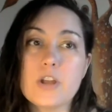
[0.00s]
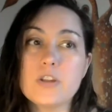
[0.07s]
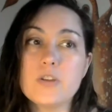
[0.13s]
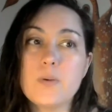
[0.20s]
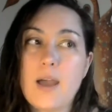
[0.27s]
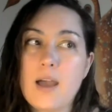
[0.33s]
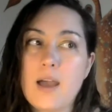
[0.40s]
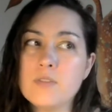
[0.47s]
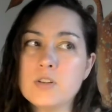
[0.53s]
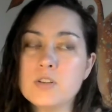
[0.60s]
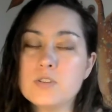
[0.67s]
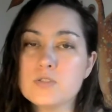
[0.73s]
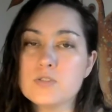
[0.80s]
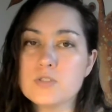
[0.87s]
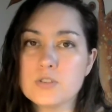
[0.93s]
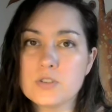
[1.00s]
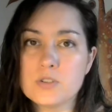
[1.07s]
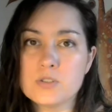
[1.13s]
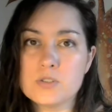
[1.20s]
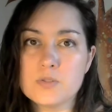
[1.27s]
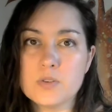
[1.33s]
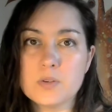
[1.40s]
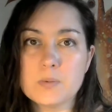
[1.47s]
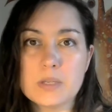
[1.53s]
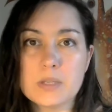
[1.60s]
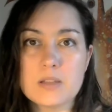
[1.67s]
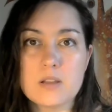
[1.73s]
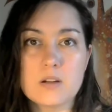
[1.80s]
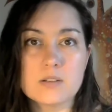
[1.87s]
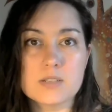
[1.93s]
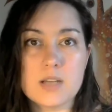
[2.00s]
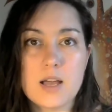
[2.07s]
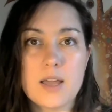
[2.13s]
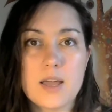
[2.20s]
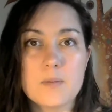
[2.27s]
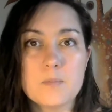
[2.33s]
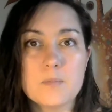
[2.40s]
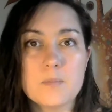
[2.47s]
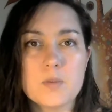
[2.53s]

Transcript: and you haven't used your glutes for a really long time,